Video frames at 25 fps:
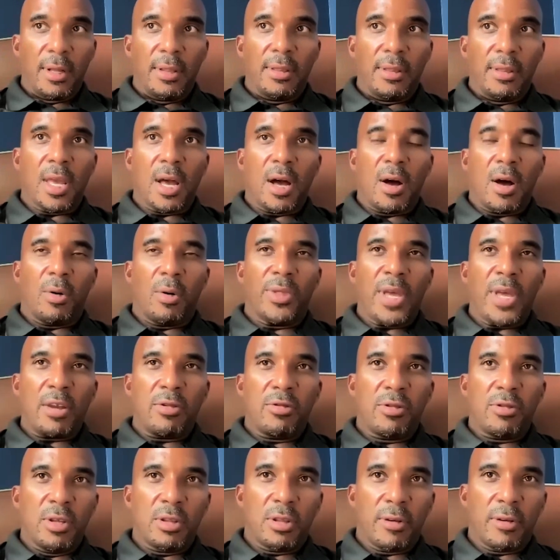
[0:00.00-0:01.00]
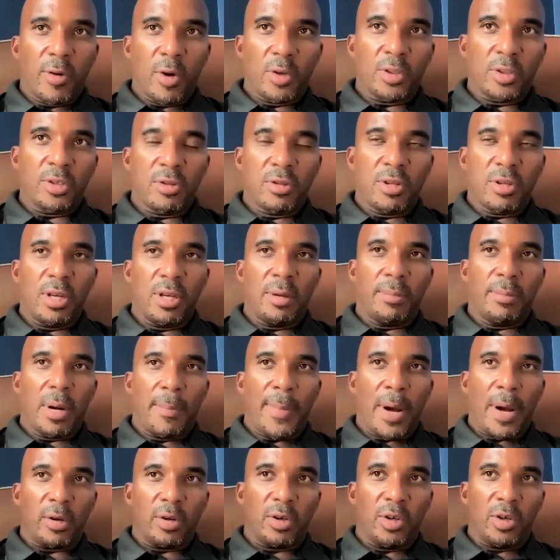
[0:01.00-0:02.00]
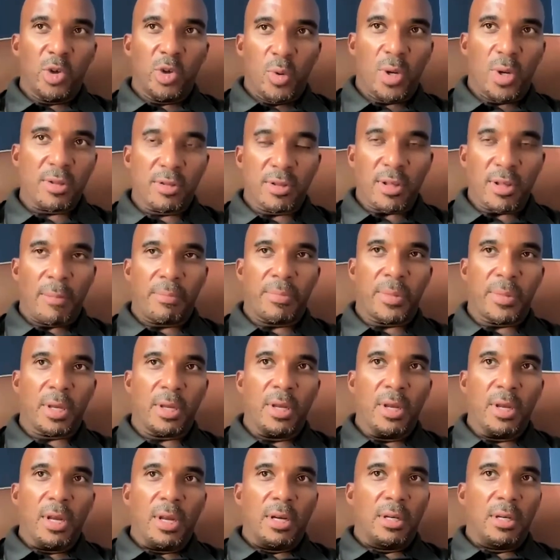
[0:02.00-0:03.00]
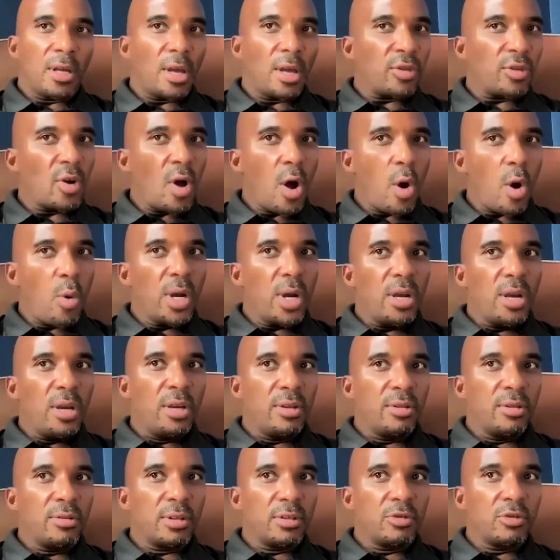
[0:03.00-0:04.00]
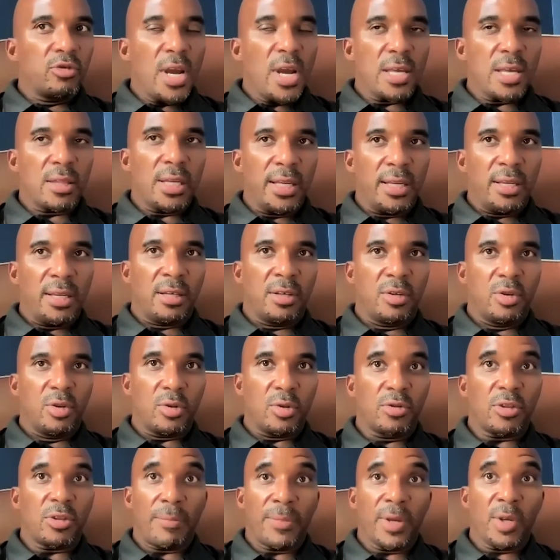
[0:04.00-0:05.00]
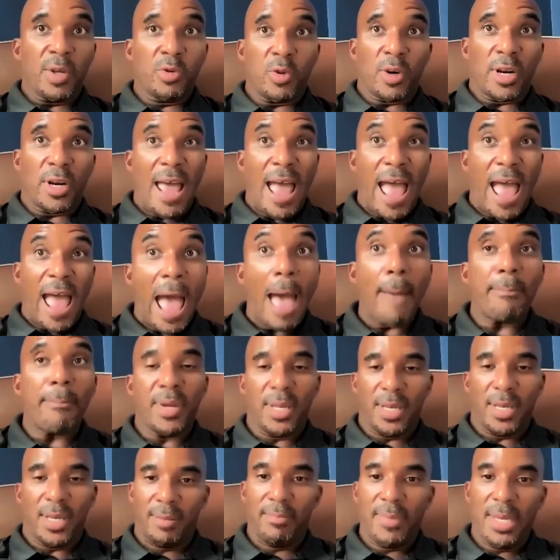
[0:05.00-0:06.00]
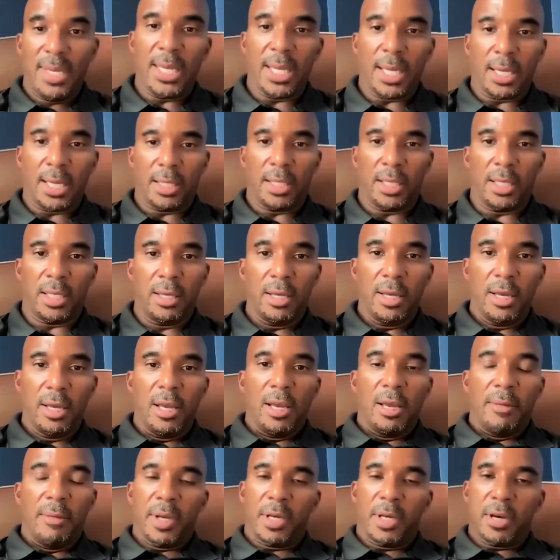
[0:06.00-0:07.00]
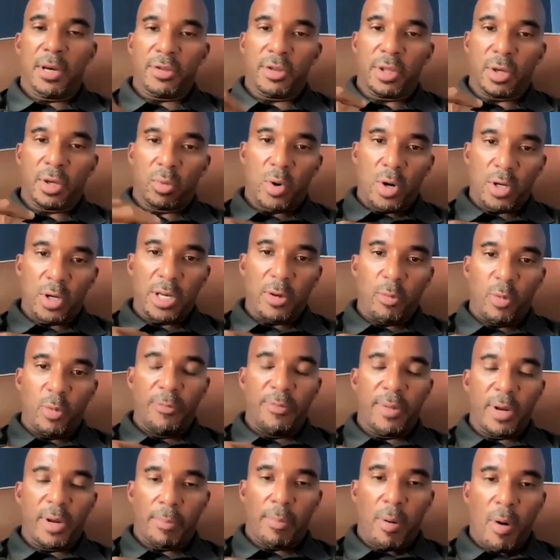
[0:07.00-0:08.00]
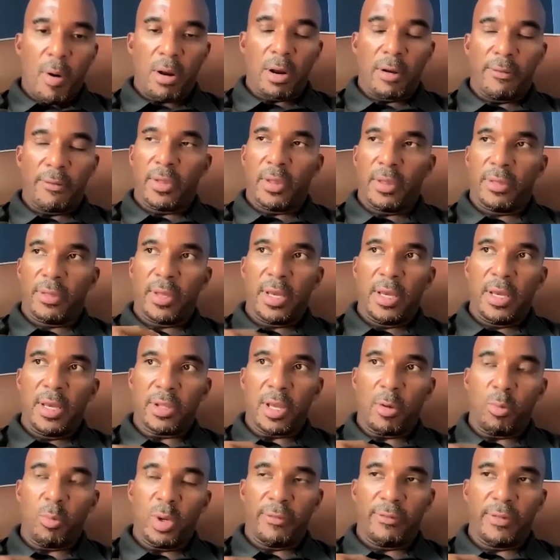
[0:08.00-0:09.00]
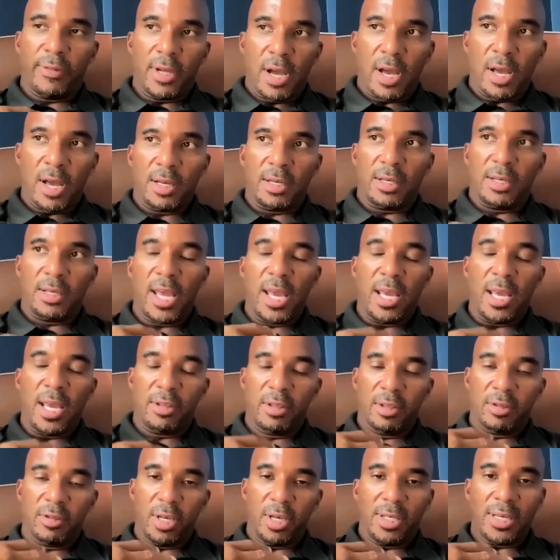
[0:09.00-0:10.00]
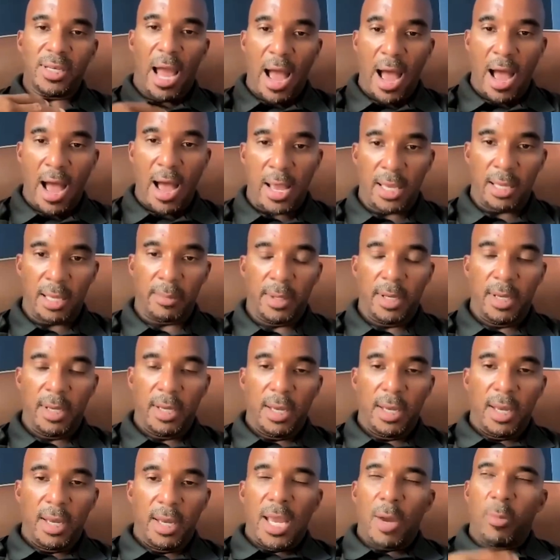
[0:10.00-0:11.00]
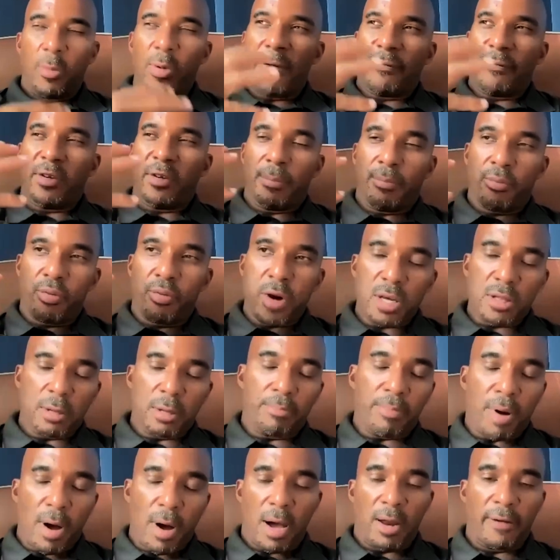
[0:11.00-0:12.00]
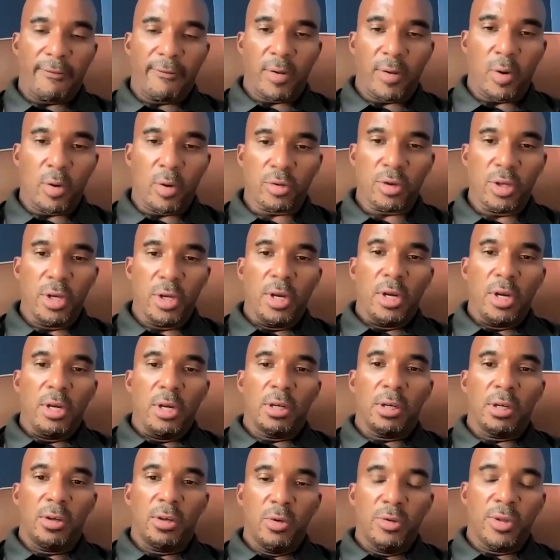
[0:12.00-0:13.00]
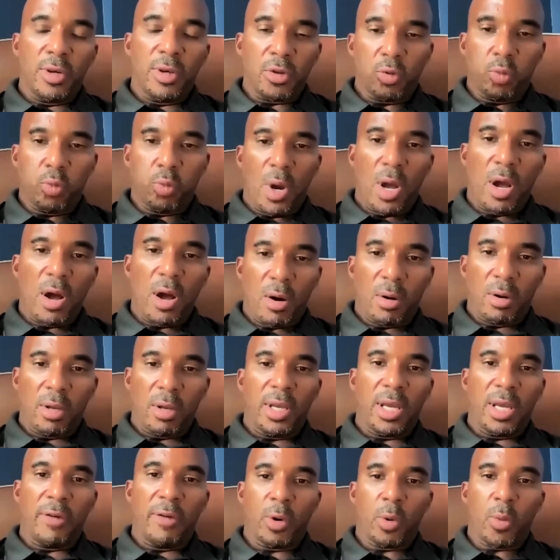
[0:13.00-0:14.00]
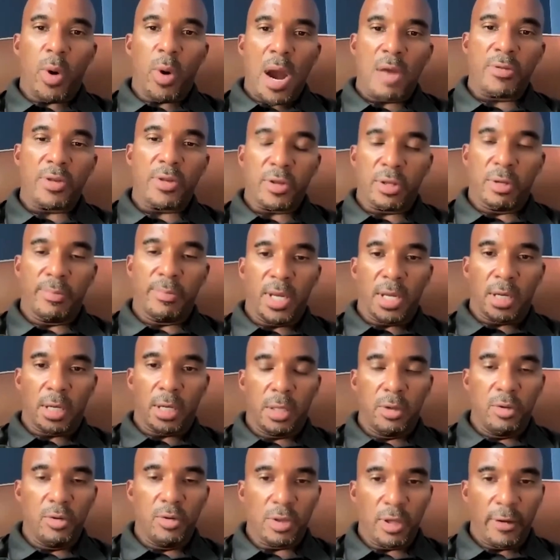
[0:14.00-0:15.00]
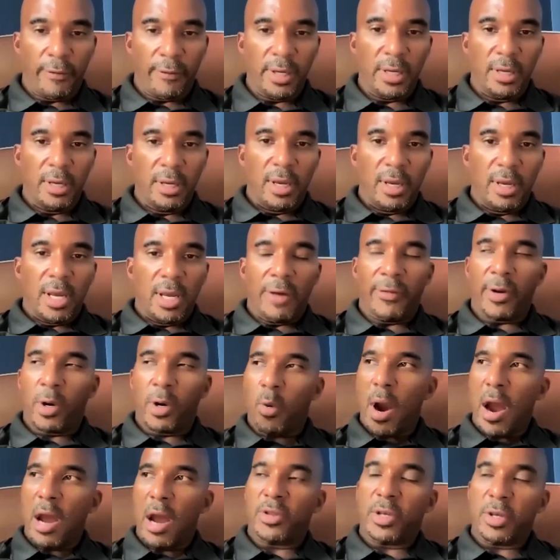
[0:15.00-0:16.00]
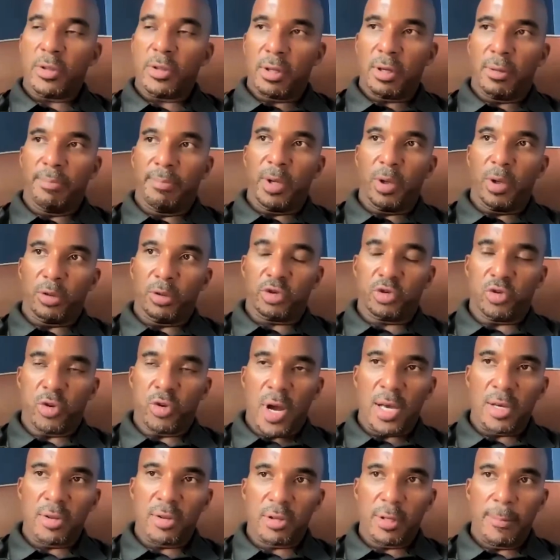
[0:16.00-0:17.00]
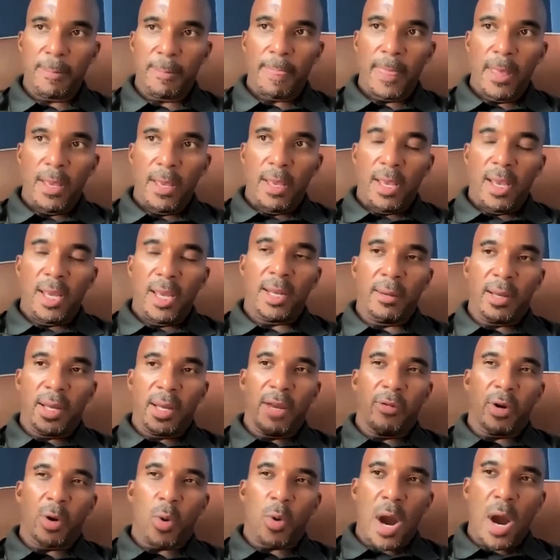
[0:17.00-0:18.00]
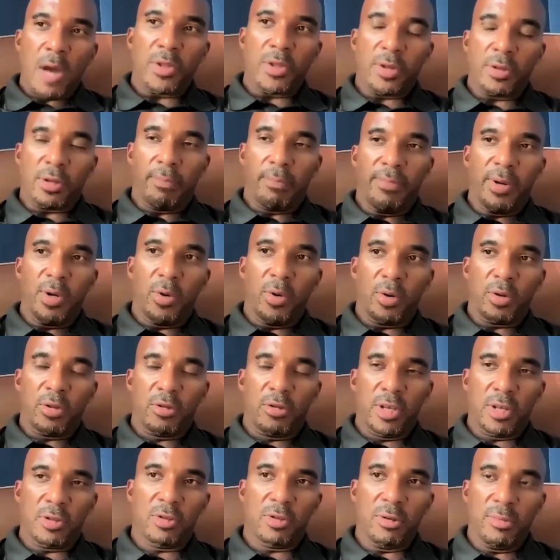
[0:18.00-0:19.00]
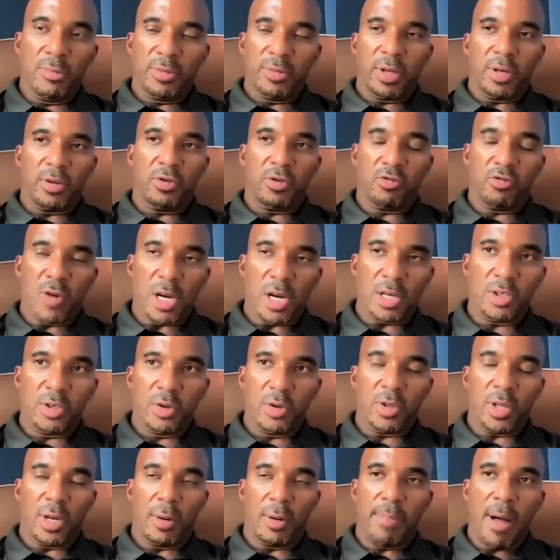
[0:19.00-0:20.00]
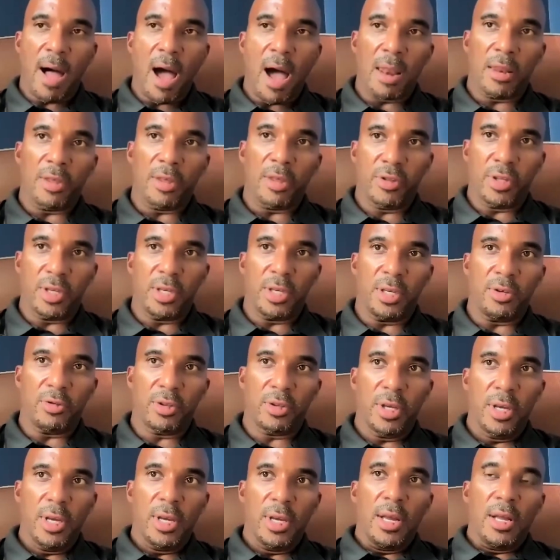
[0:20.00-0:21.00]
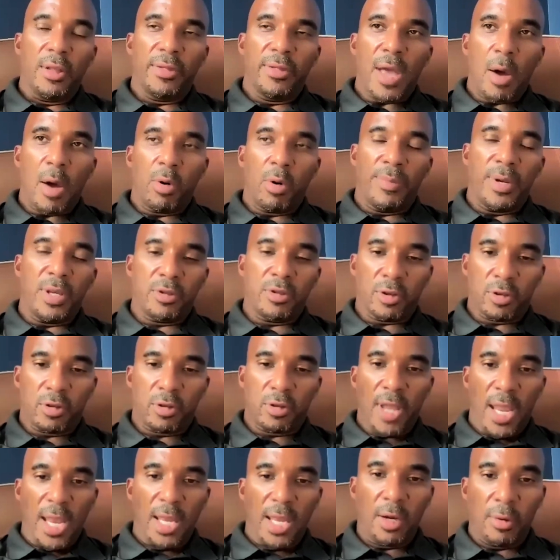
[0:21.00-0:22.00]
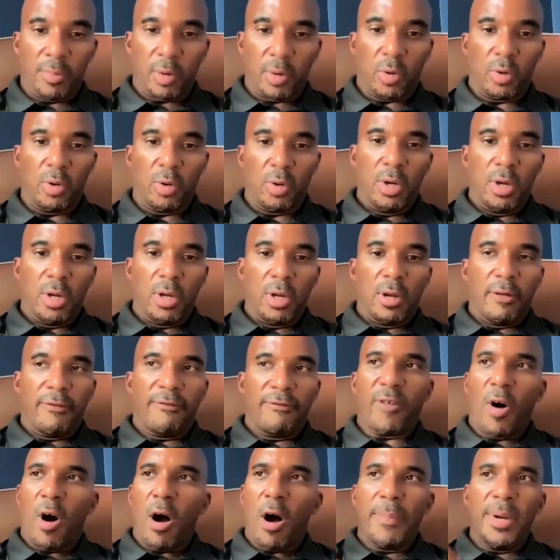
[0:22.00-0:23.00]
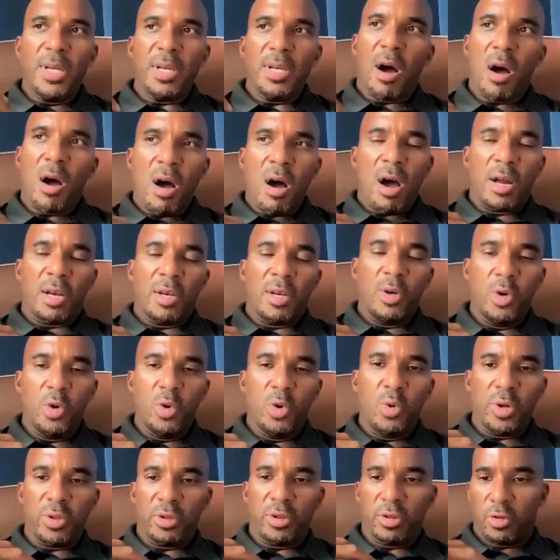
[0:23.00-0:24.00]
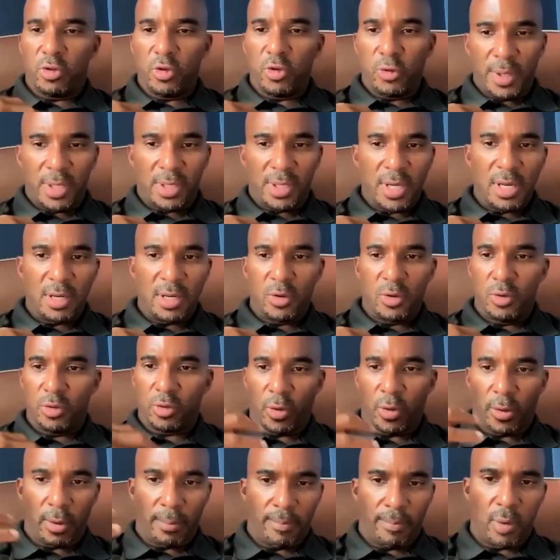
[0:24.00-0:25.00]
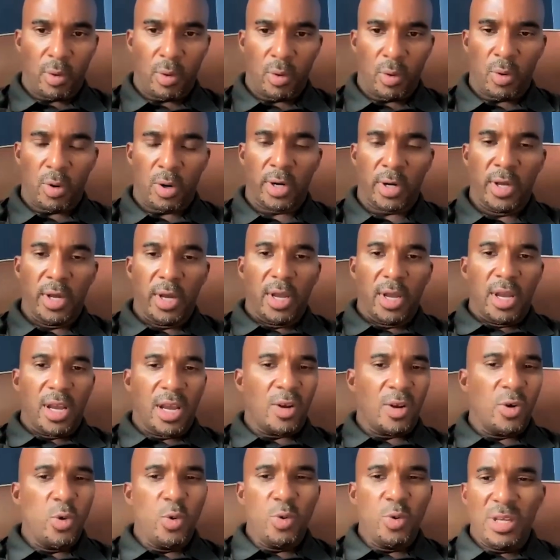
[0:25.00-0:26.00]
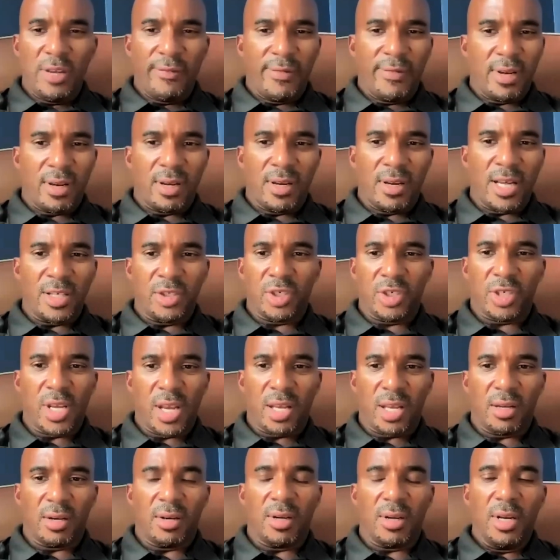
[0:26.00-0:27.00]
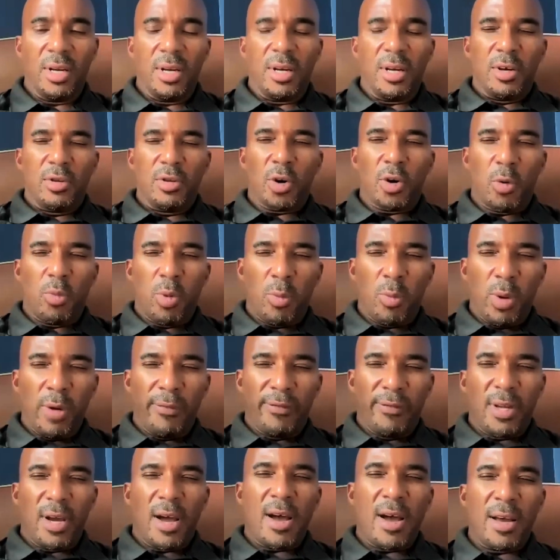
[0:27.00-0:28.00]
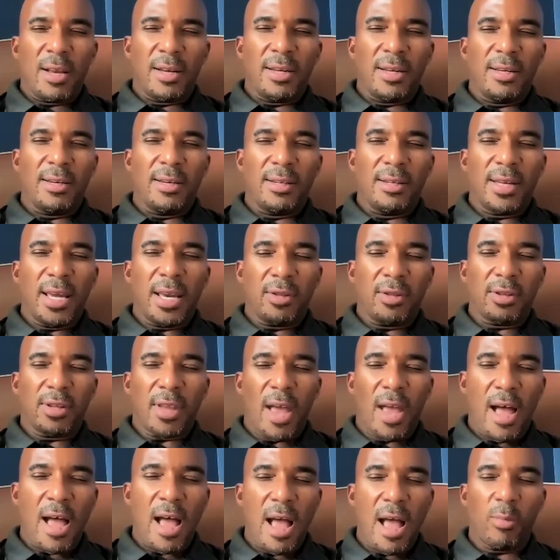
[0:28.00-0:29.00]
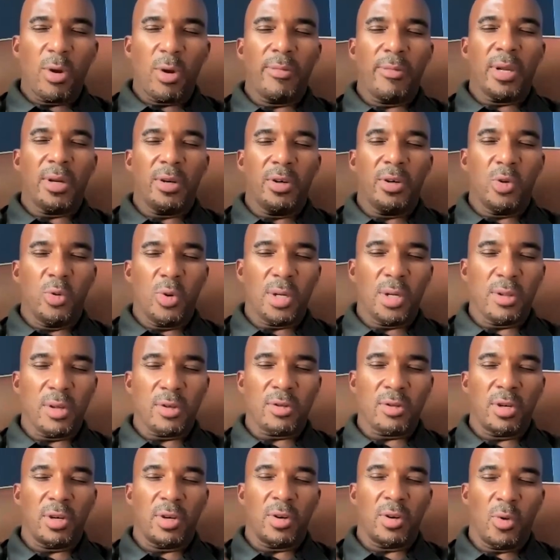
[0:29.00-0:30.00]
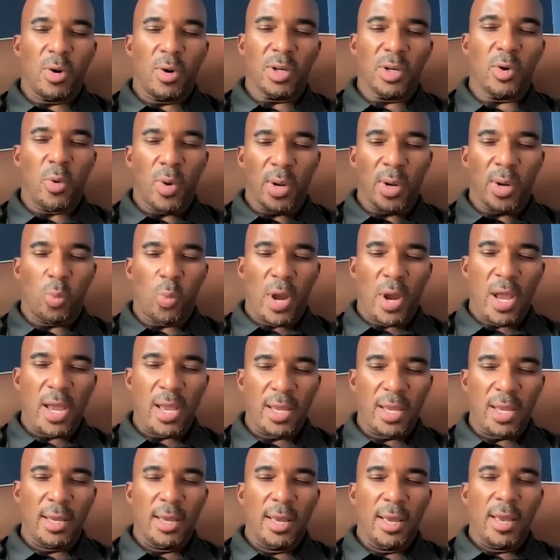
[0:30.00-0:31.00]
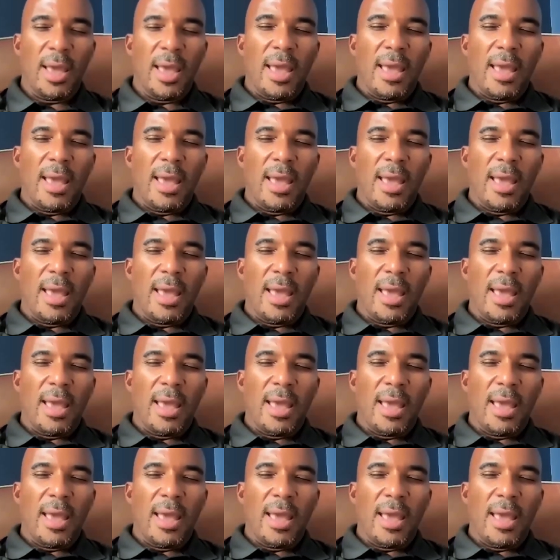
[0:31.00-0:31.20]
Now, that sense of urgency about doing something doesn't always translate into something's going to happen immediately, because the work that we've been a part of, the things that we've done, takes time. And we have to impress upon folks to do this well. It requires us to be inclusive. It requires us to build trust. It requires us to build systems and structures and policies that will be sustainable far beyond who is the superintendent, who's on the board, and who's even an educator. So what we've done takes time. We've been doing this in an ongoing way.